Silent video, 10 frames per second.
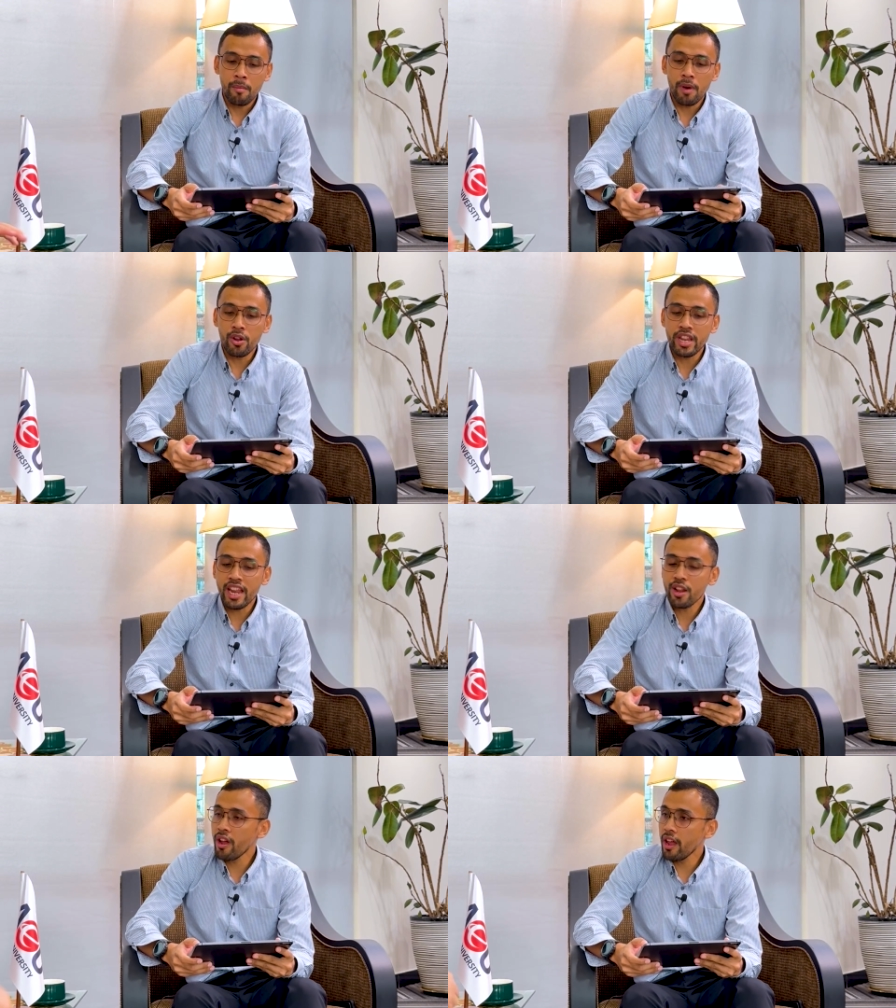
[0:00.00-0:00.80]
But on the
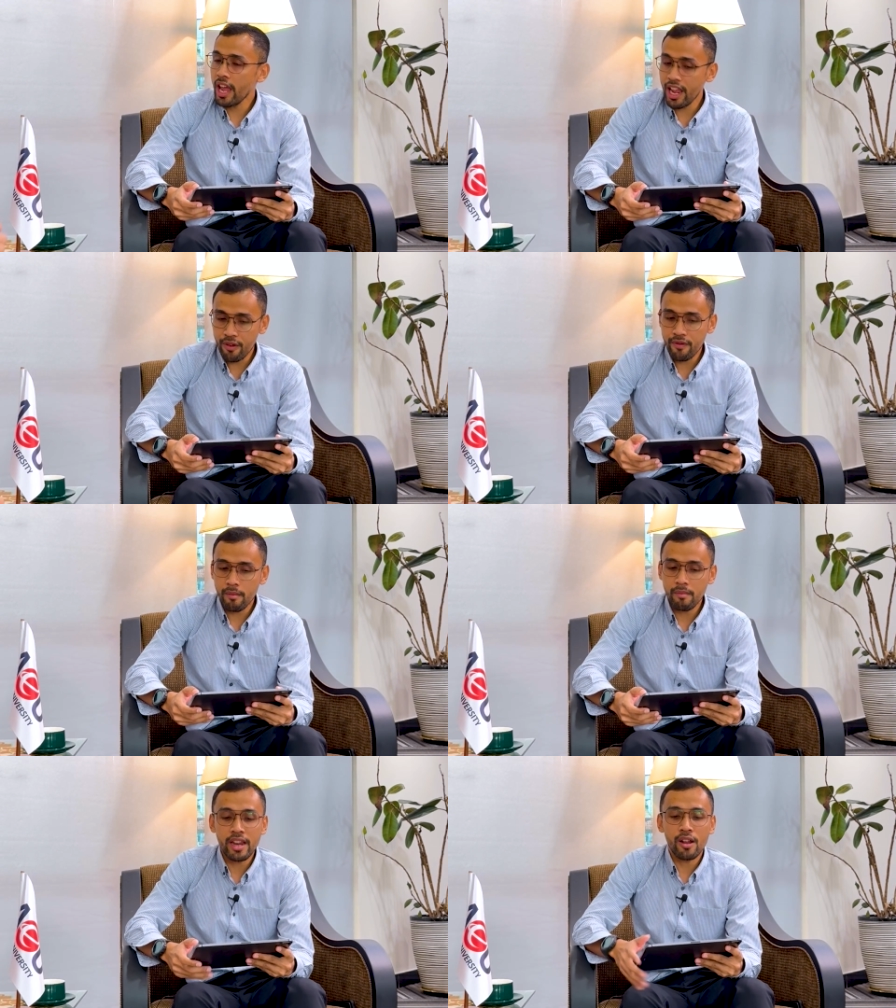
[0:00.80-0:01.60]
other
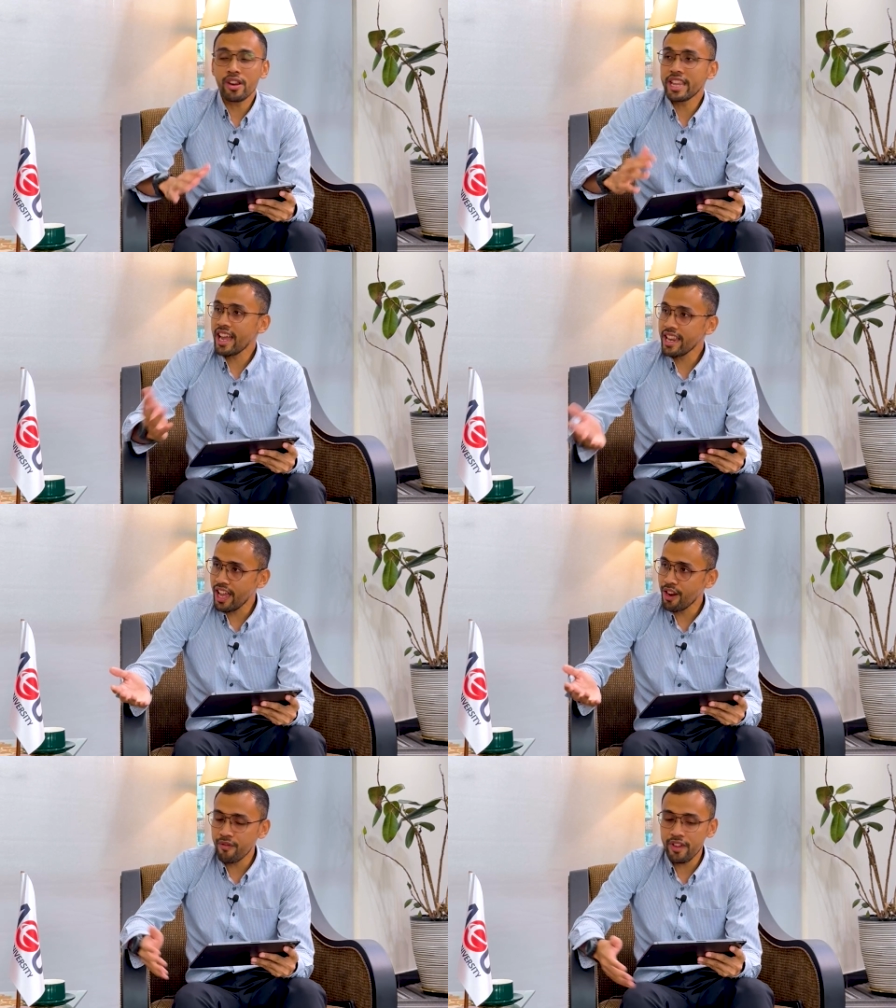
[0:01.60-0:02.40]

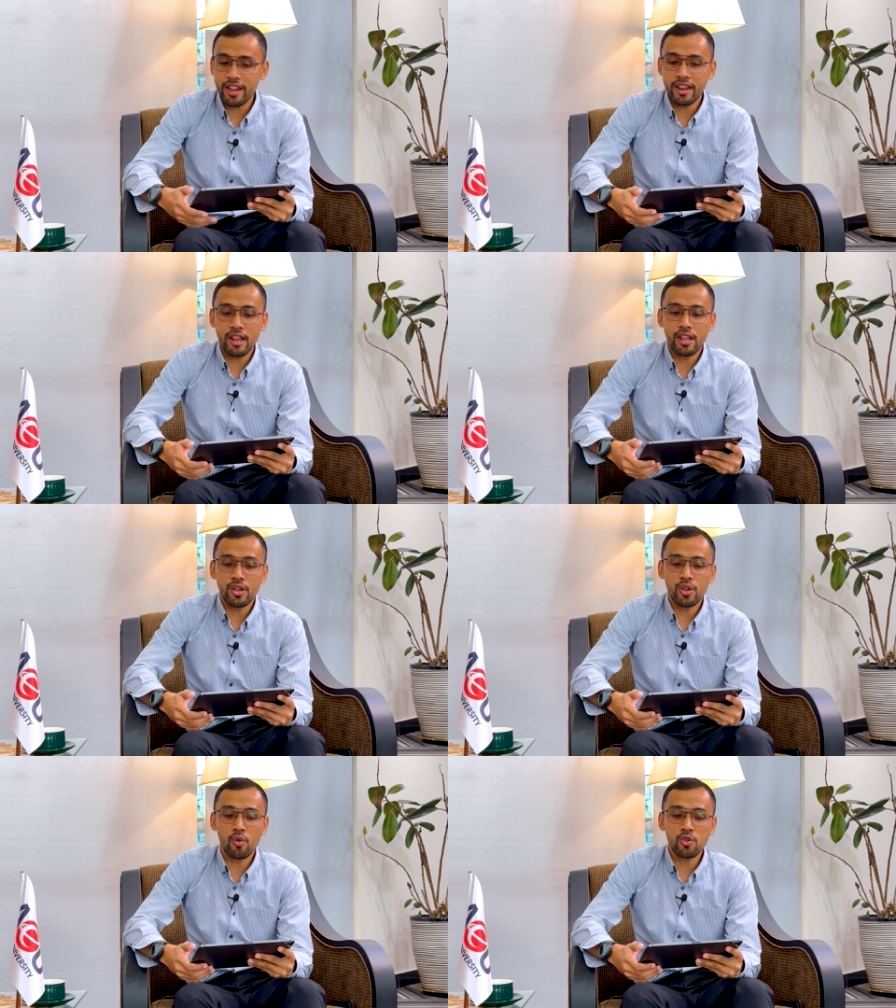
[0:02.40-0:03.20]
end of it,
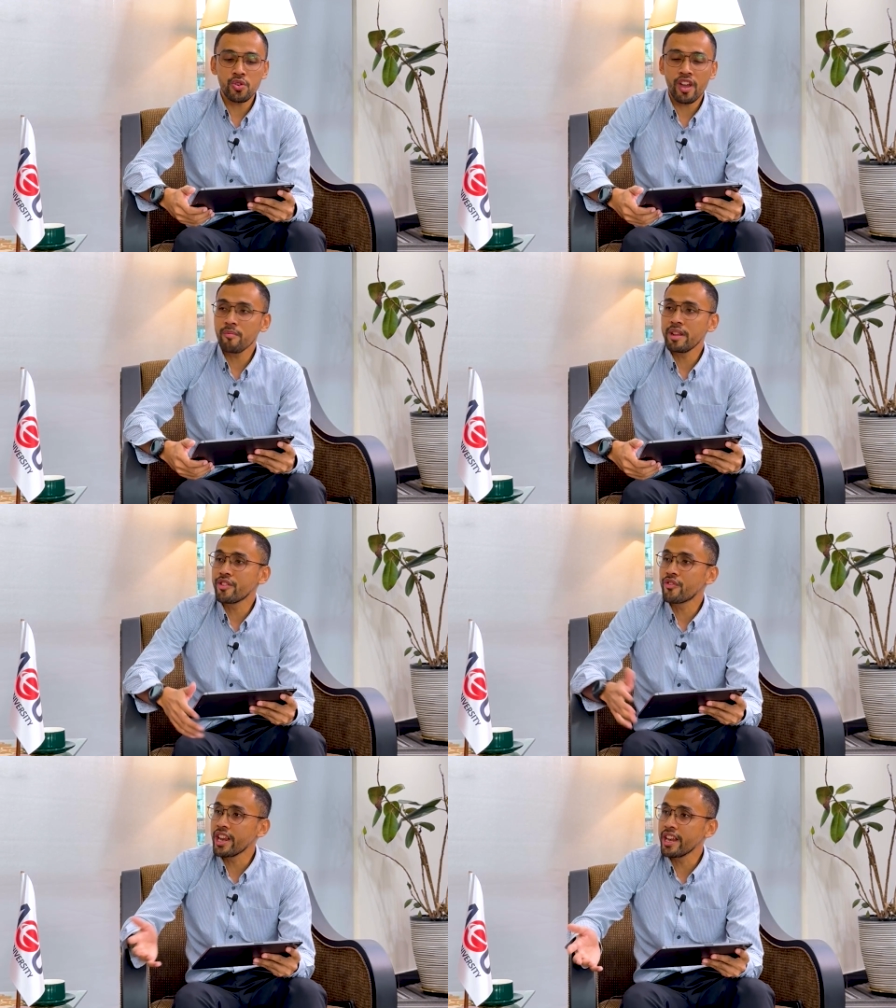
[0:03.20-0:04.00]
you also have been a
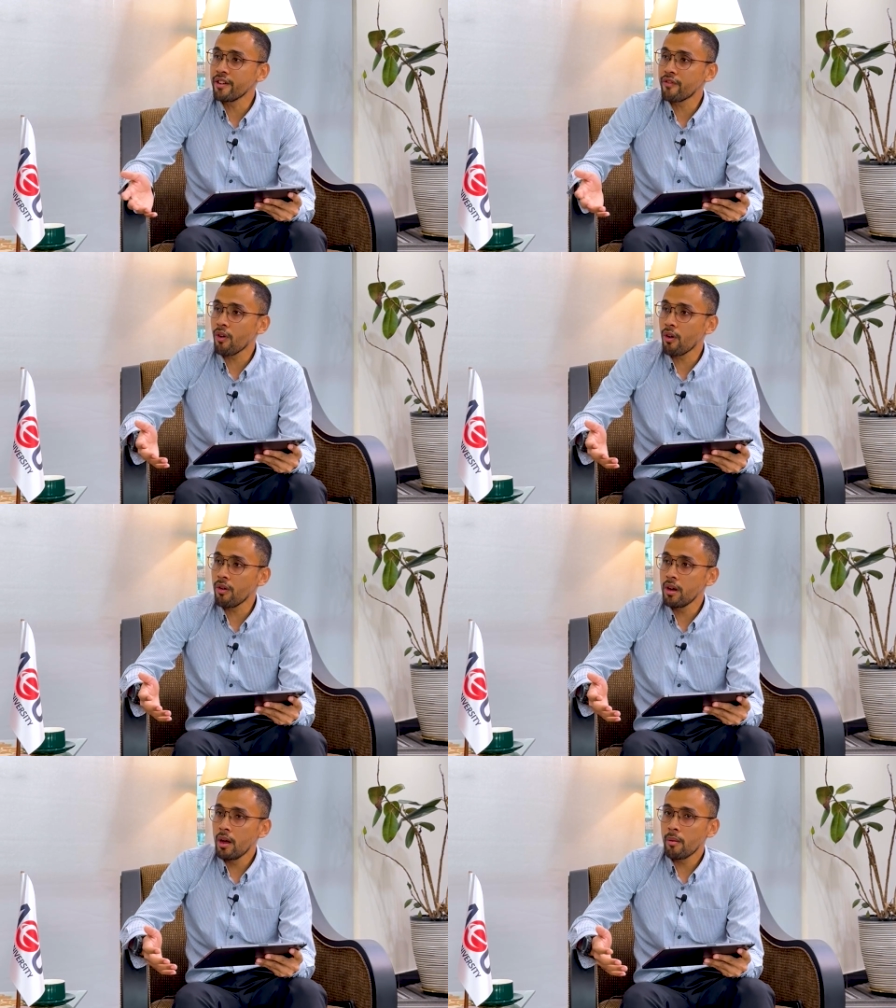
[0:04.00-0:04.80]
trainer
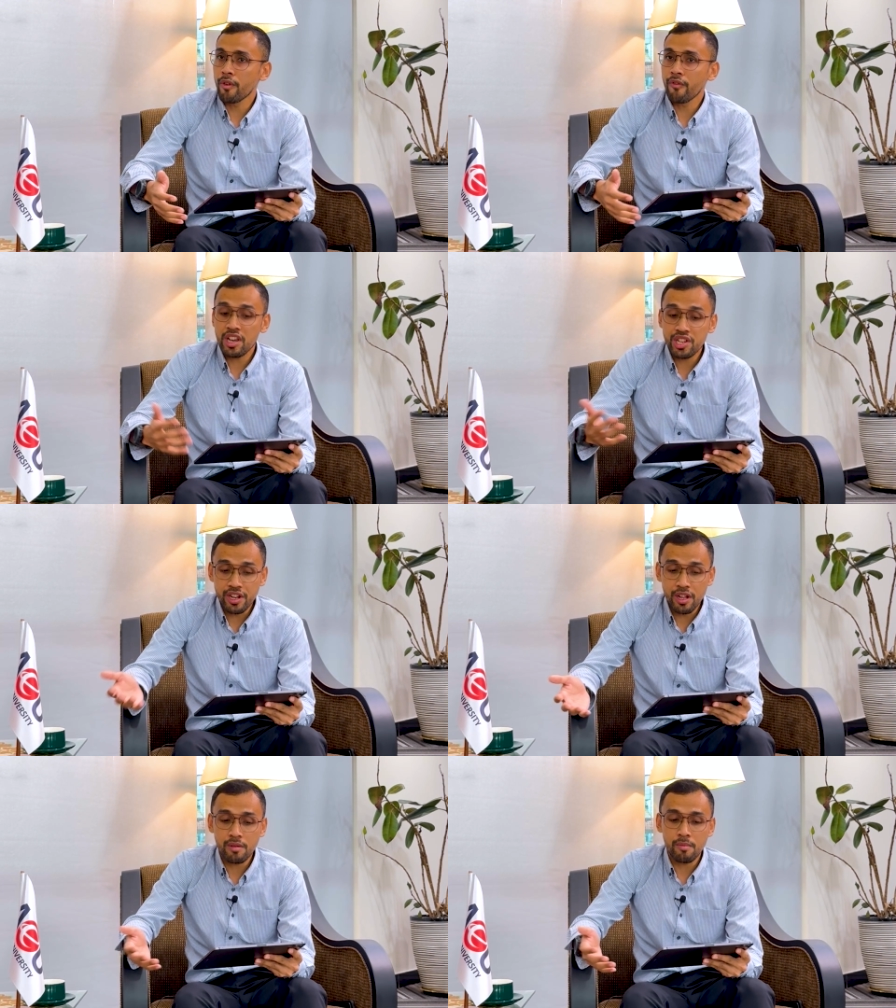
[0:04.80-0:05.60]
for
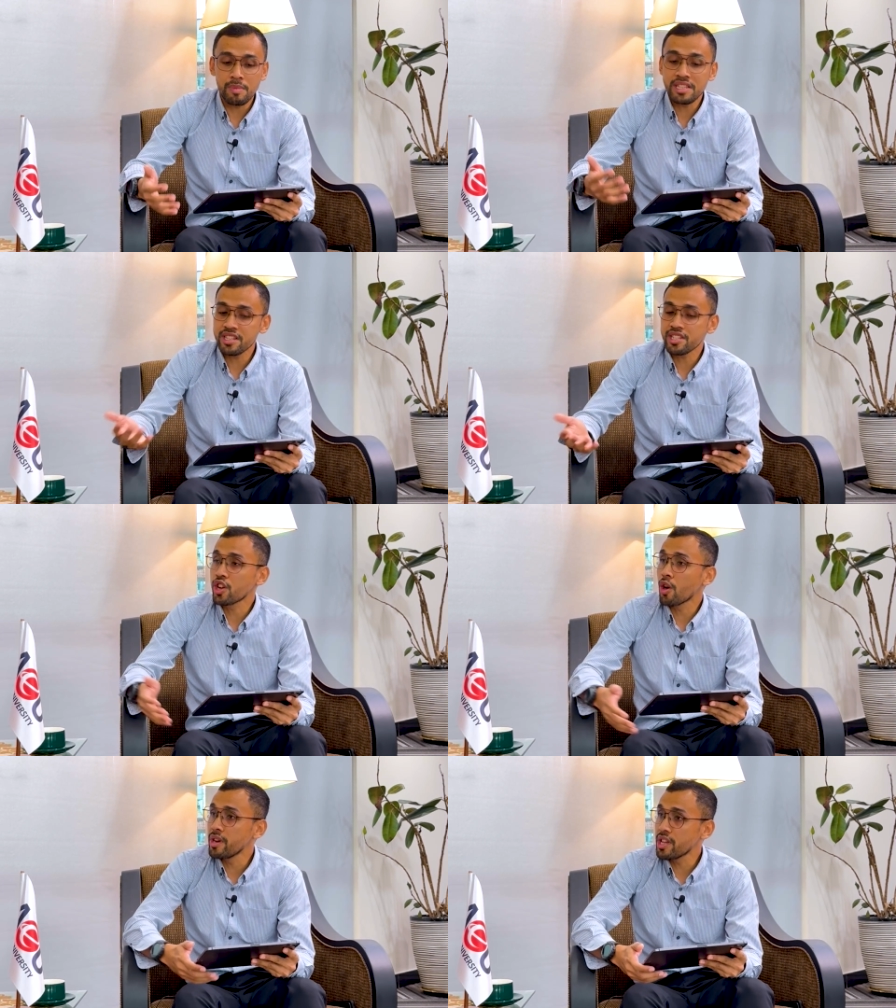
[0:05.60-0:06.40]
professional business
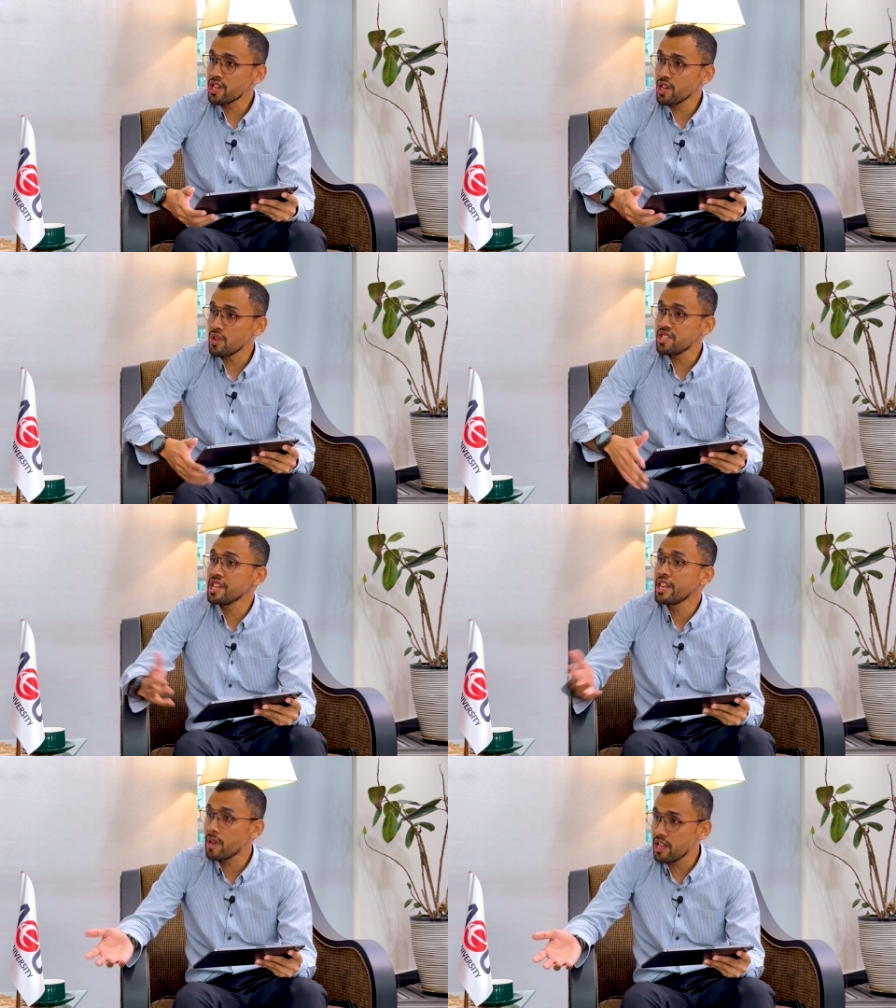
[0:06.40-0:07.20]
and communication with
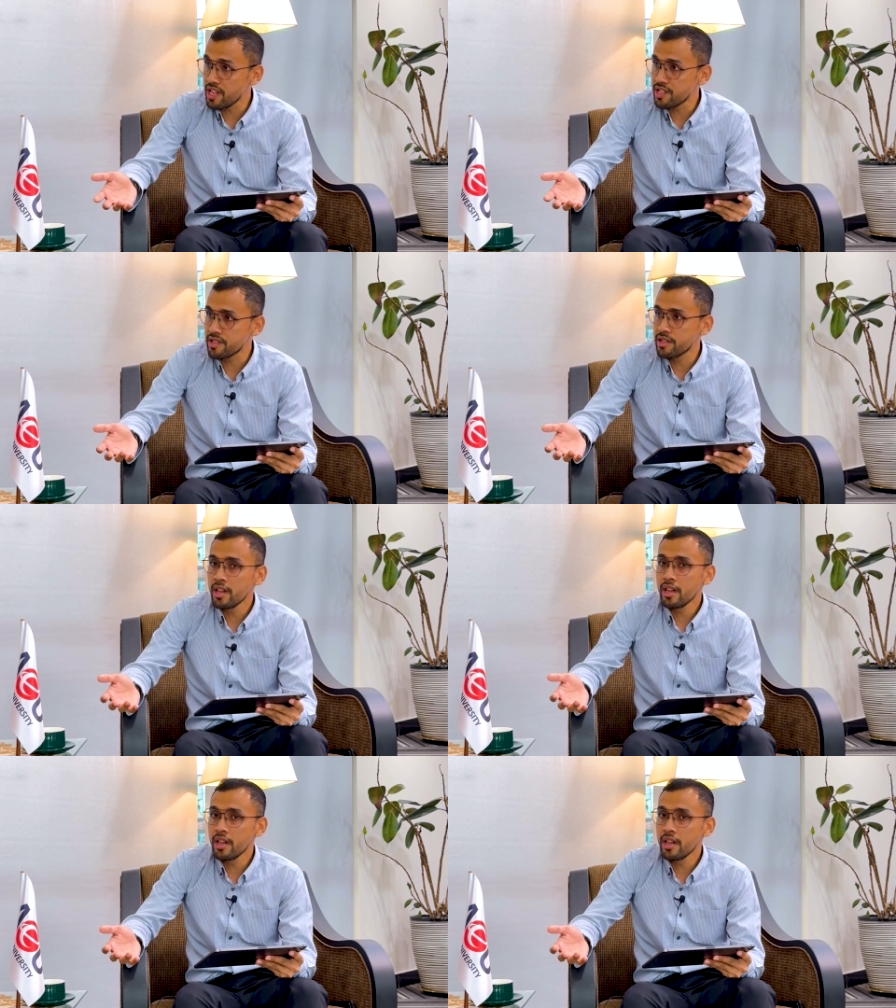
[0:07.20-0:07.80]
senior managers.